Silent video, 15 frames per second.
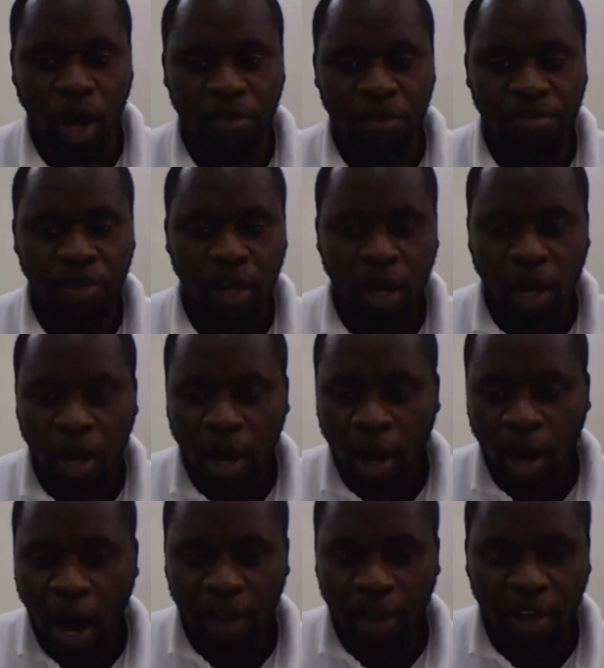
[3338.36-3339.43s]
we have.
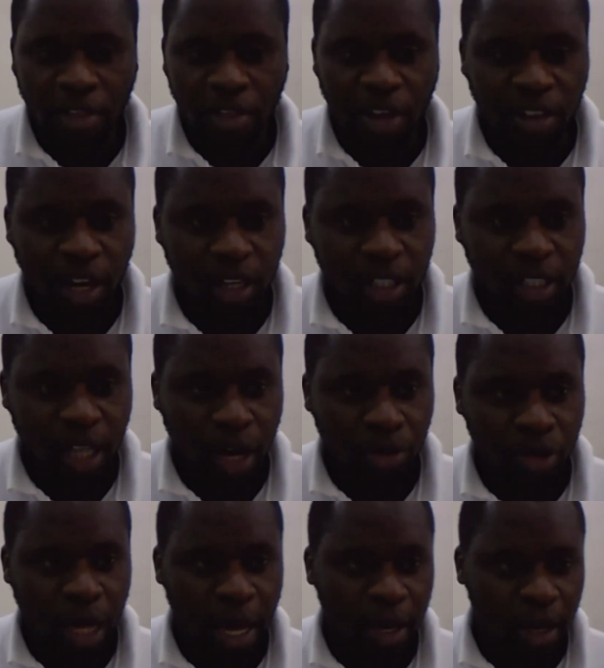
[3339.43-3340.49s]
Other than that, I
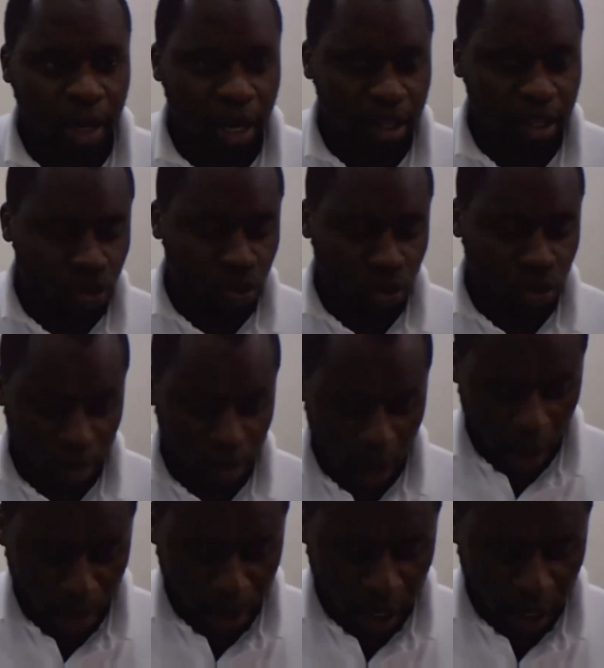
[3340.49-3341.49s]
would like us to